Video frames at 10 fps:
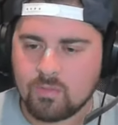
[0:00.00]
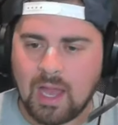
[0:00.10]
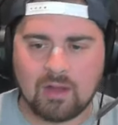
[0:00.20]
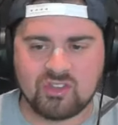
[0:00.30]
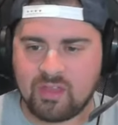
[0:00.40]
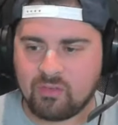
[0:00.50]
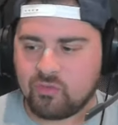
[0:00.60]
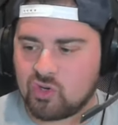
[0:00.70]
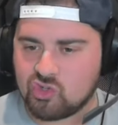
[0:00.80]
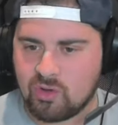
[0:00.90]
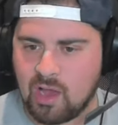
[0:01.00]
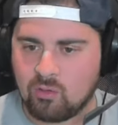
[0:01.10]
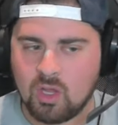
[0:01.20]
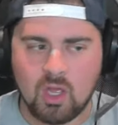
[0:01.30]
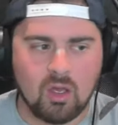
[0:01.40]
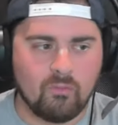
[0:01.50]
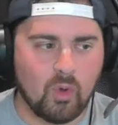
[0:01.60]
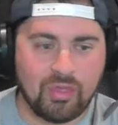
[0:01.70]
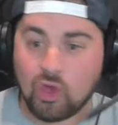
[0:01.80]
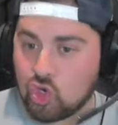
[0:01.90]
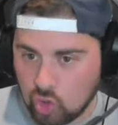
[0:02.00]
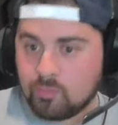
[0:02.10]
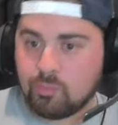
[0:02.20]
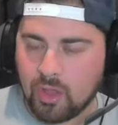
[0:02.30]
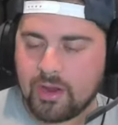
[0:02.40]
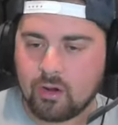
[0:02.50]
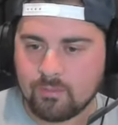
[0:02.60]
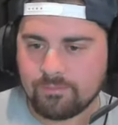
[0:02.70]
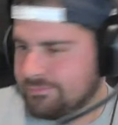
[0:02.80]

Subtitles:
outside the first round with a good player.